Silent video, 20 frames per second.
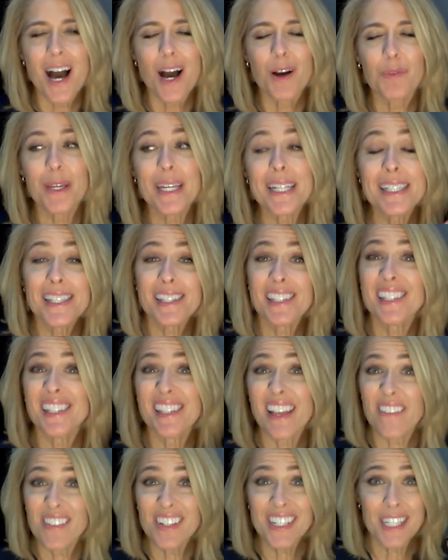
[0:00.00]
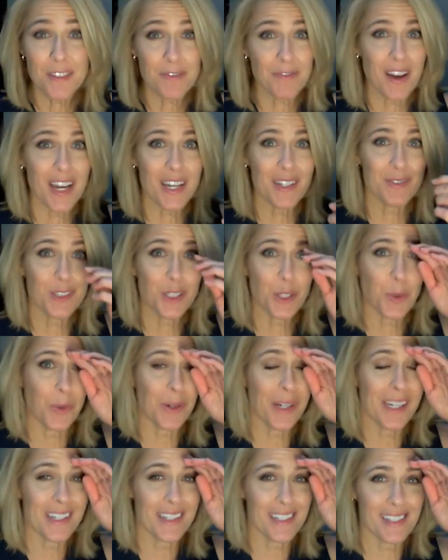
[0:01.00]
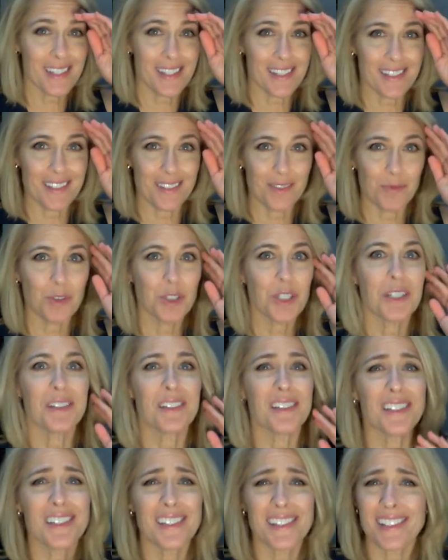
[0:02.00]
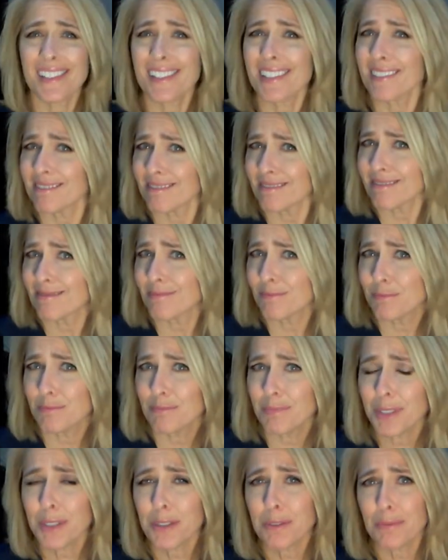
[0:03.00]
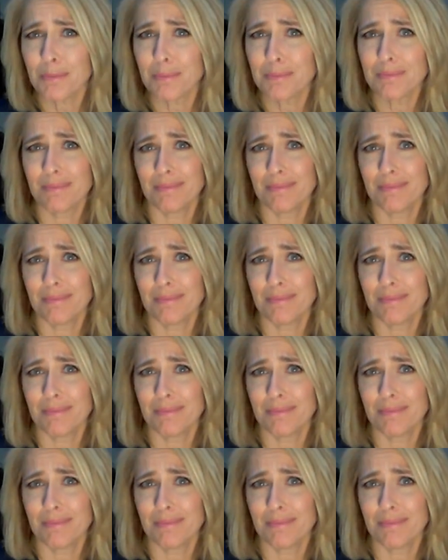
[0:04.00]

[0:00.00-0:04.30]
We hit 75 degrees, which is a pretty good